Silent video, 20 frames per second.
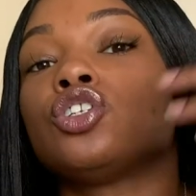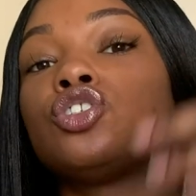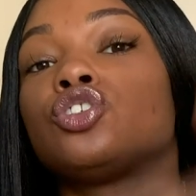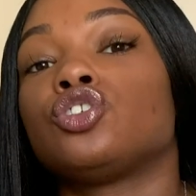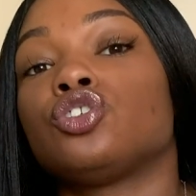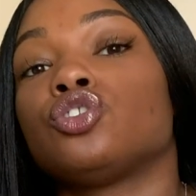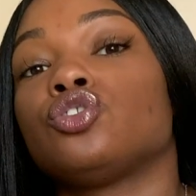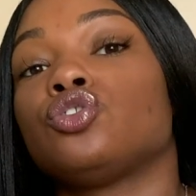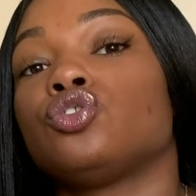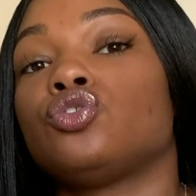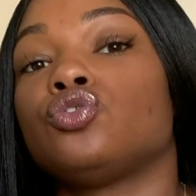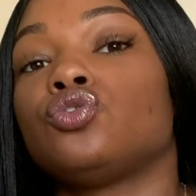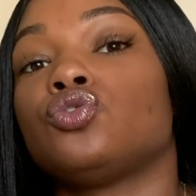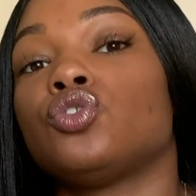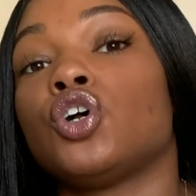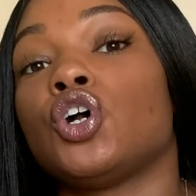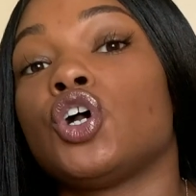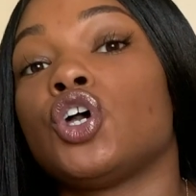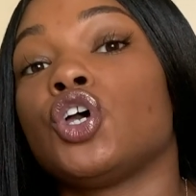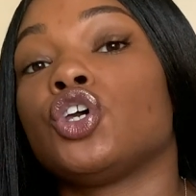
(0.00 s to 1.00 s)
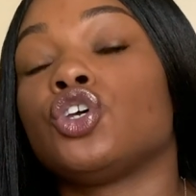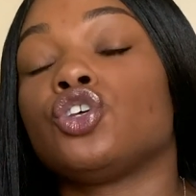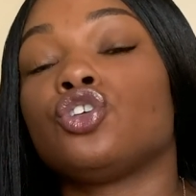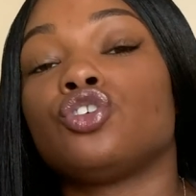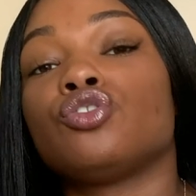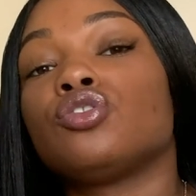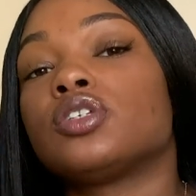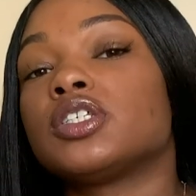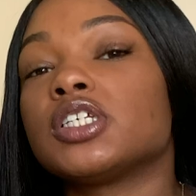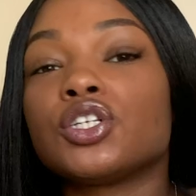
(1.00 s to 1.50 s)
to
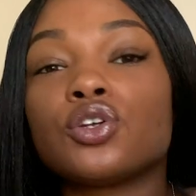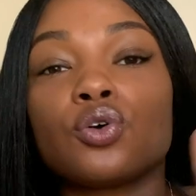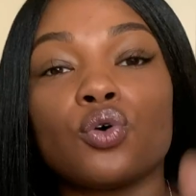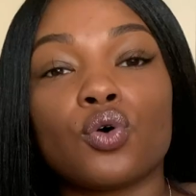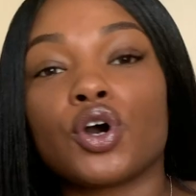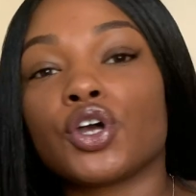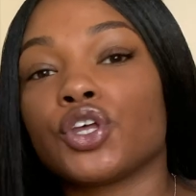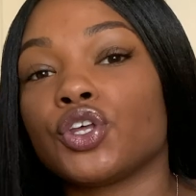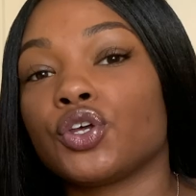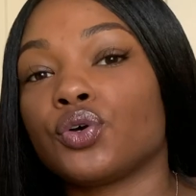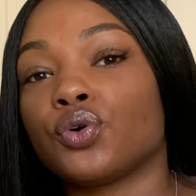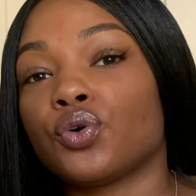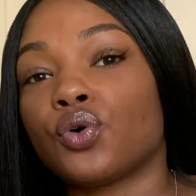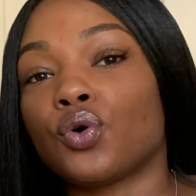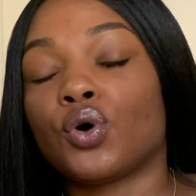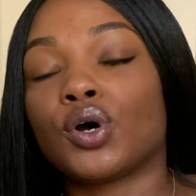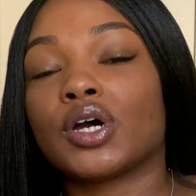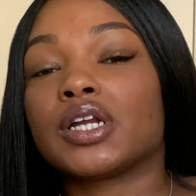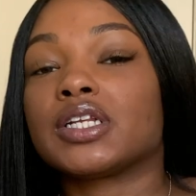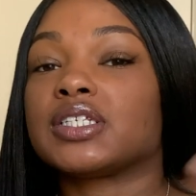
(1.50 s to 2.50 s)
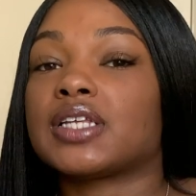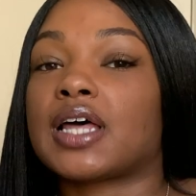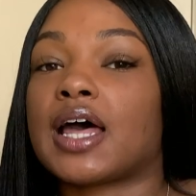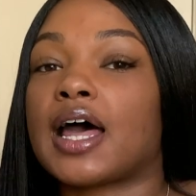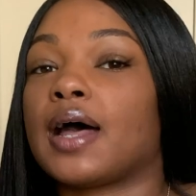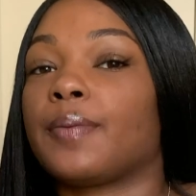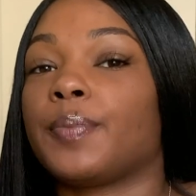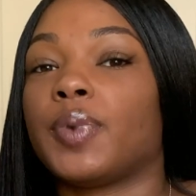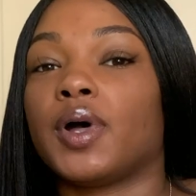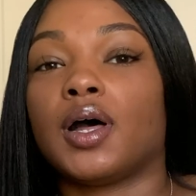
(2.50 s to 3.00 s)
use an oil on
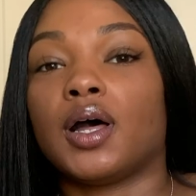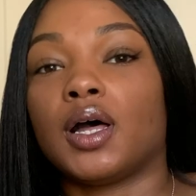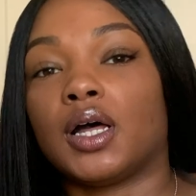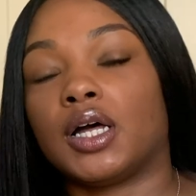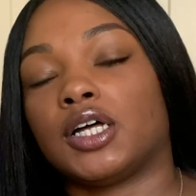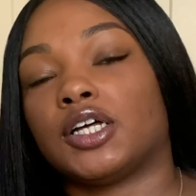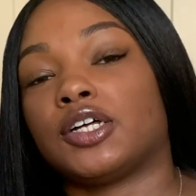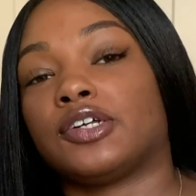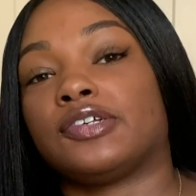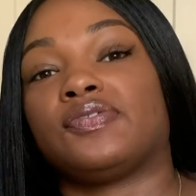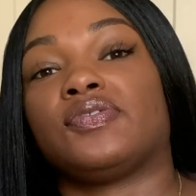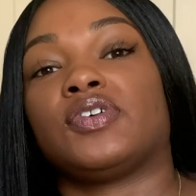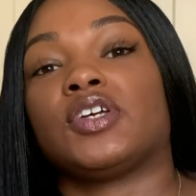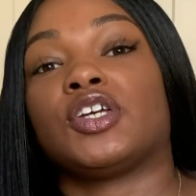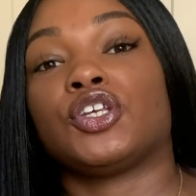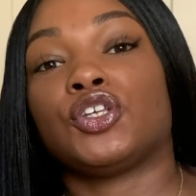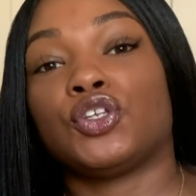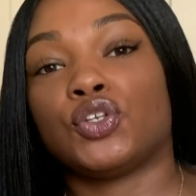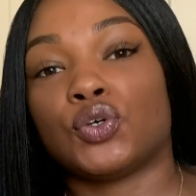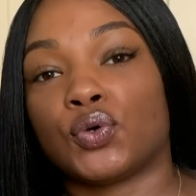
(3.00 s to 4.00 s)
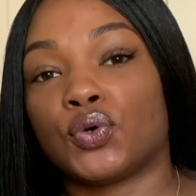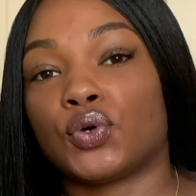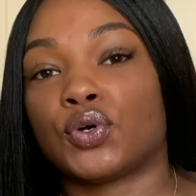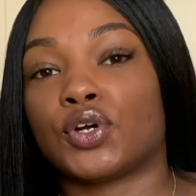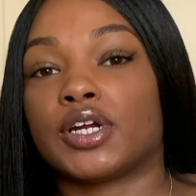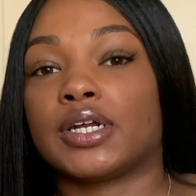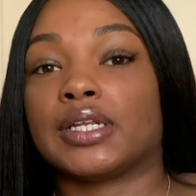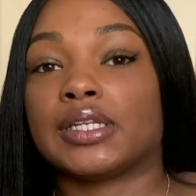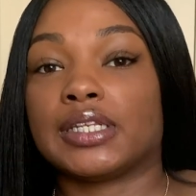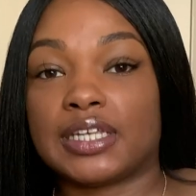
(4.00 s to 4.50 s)
top of
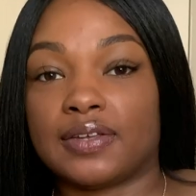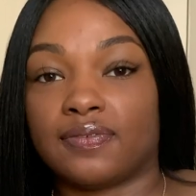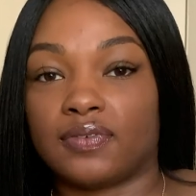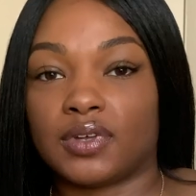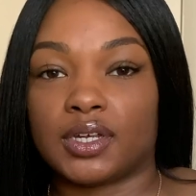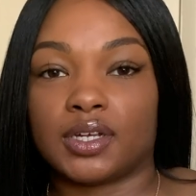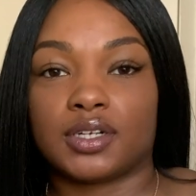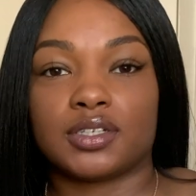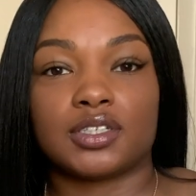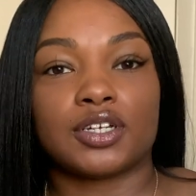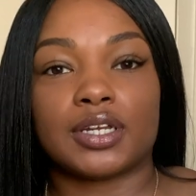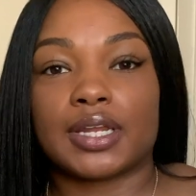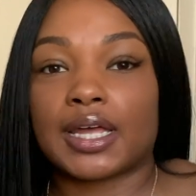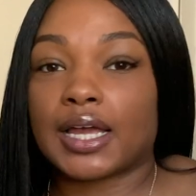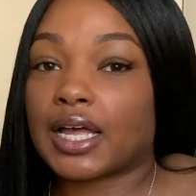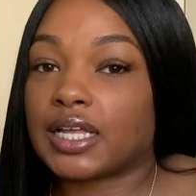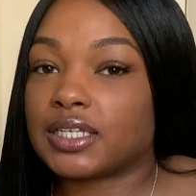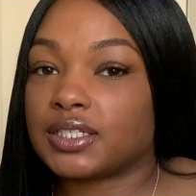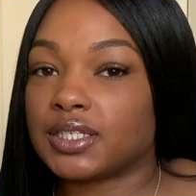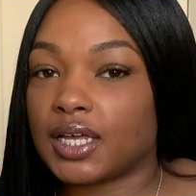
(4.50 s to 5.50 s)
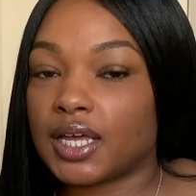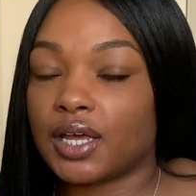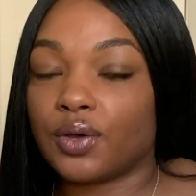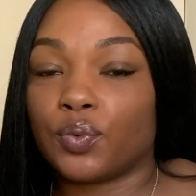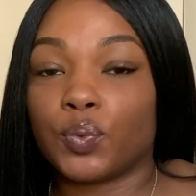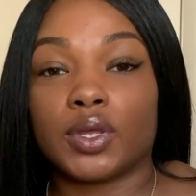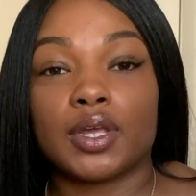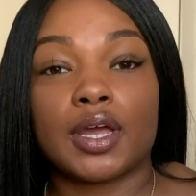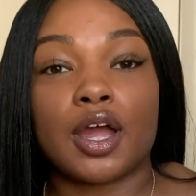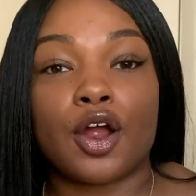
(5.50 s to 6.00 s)
your leave-in. So like I said,
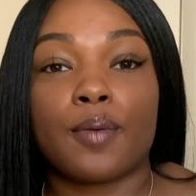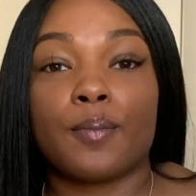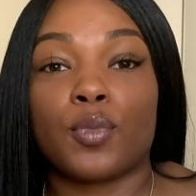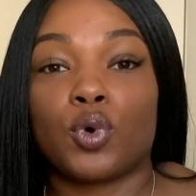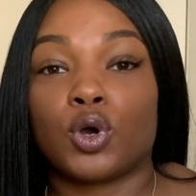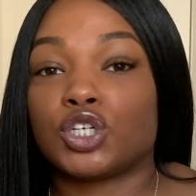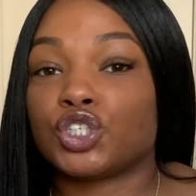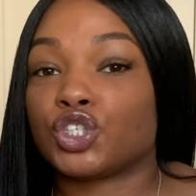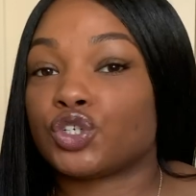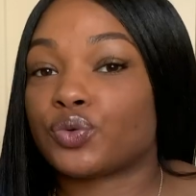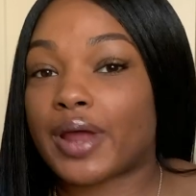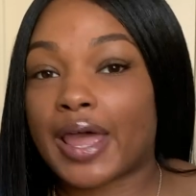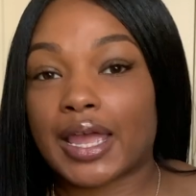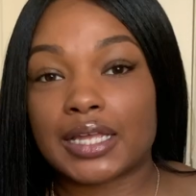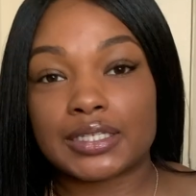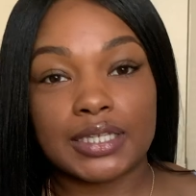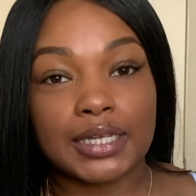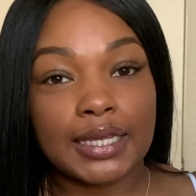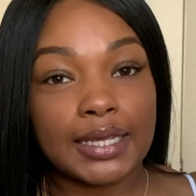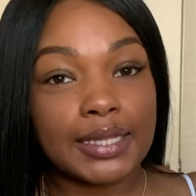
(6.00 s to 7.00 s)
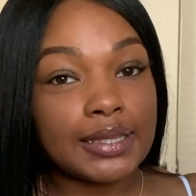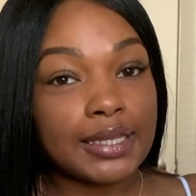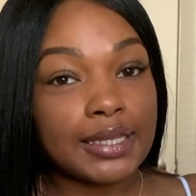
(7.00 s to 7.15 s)
we are moisturizing in